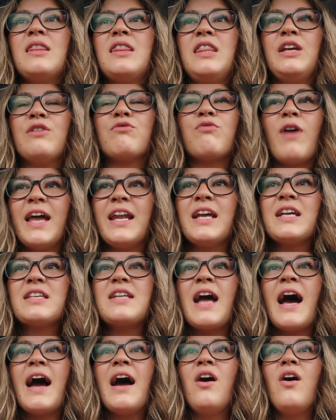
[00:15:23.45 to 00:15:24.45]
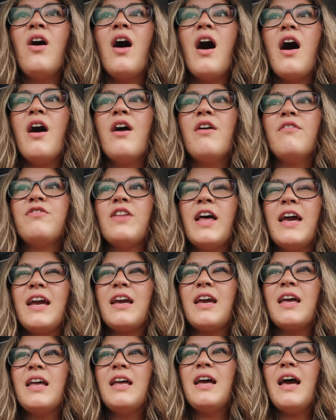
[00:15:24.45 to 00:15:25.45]
the writing style of
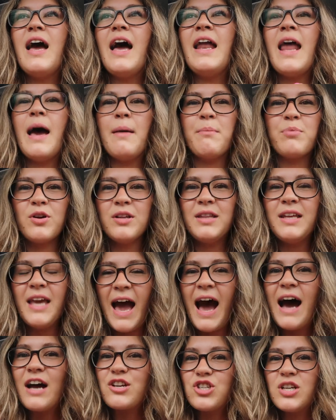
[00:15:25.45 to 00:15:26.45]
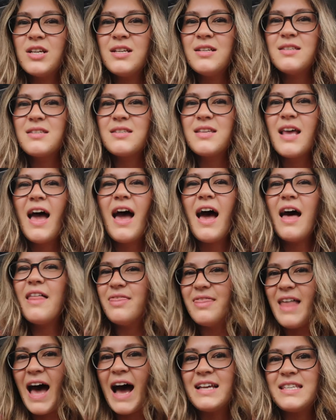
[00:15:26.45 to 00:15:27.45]
like an Ember in the Ashes
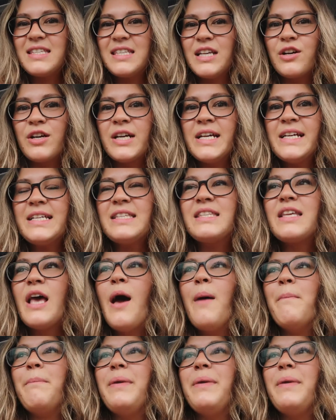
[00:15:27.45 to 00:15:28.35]
and that series,